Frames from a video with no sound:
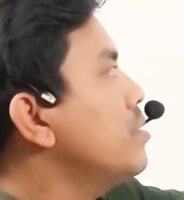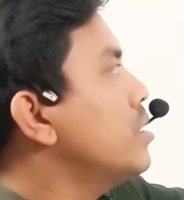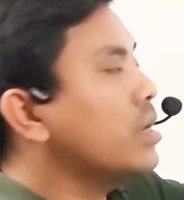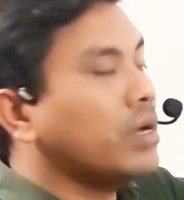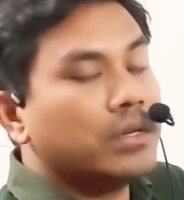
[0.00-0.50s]

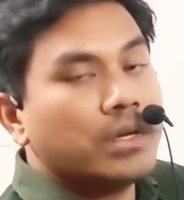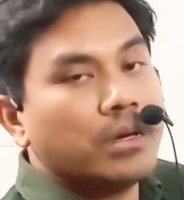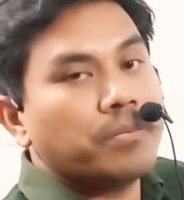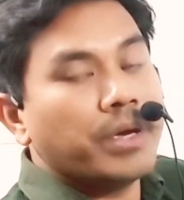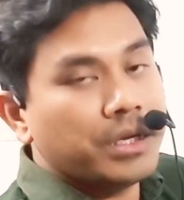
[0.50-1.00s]

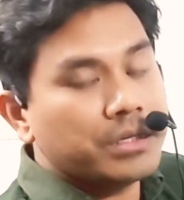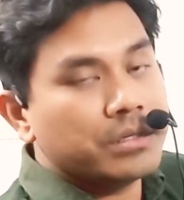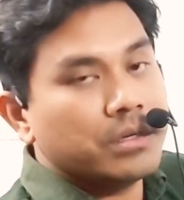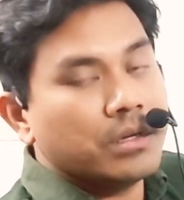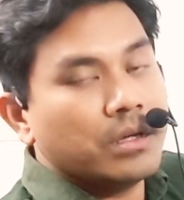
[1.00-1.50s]
the
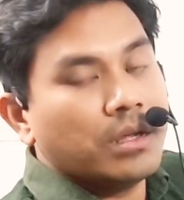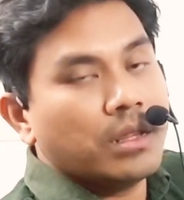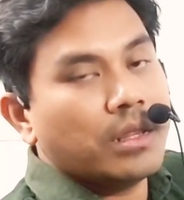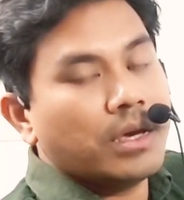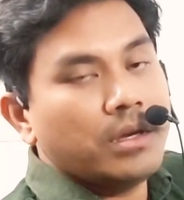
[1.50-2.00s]
base,
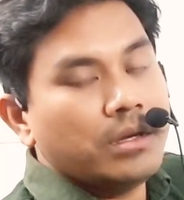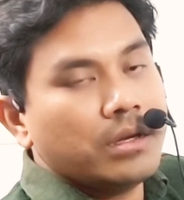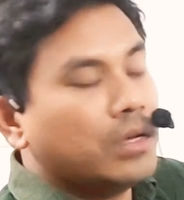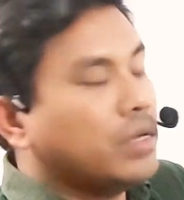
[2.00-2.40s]
then